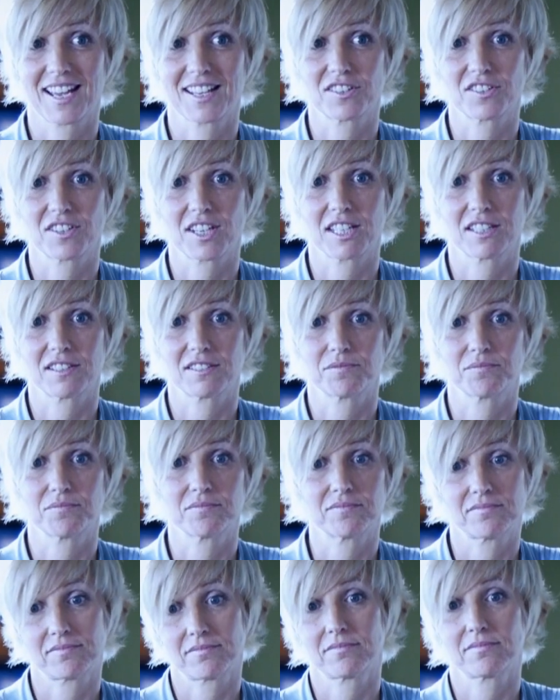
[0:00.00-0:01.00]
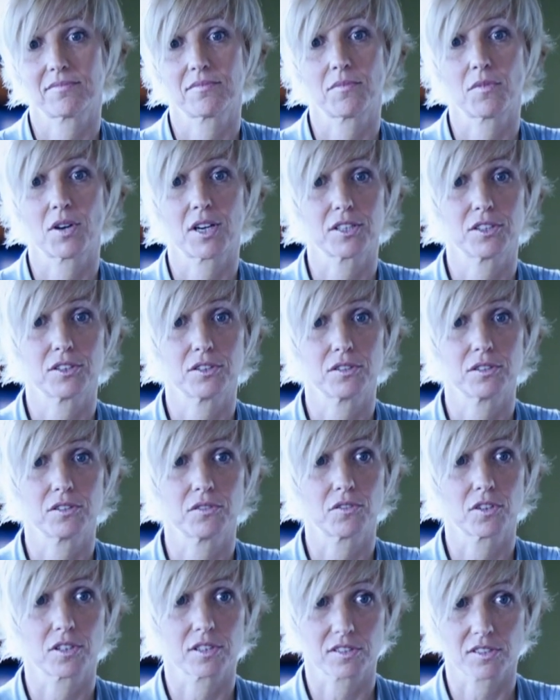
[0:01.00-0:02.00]
and said, well,
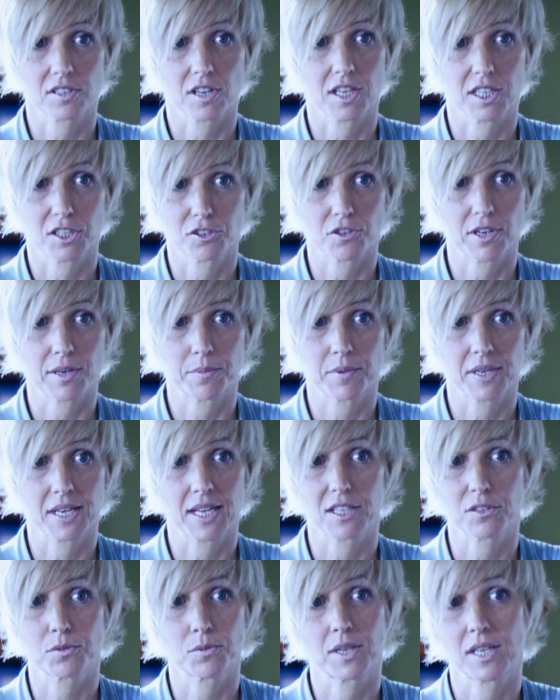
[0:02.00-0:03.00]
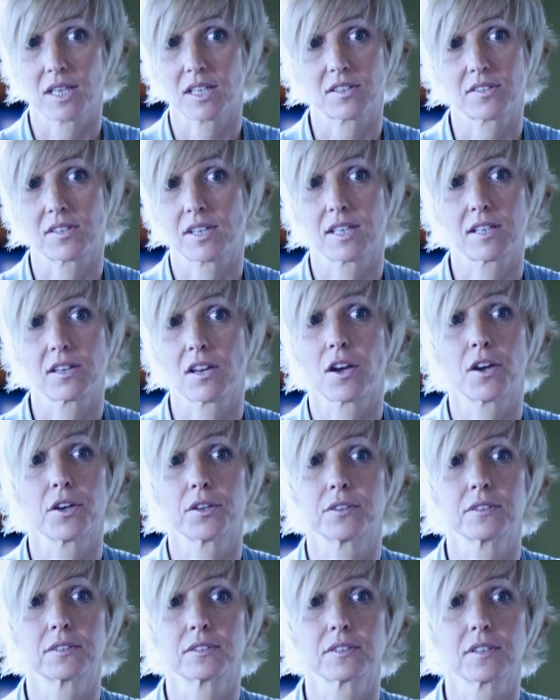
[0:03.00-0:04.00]
you've got to start your treatment next week, I said, no,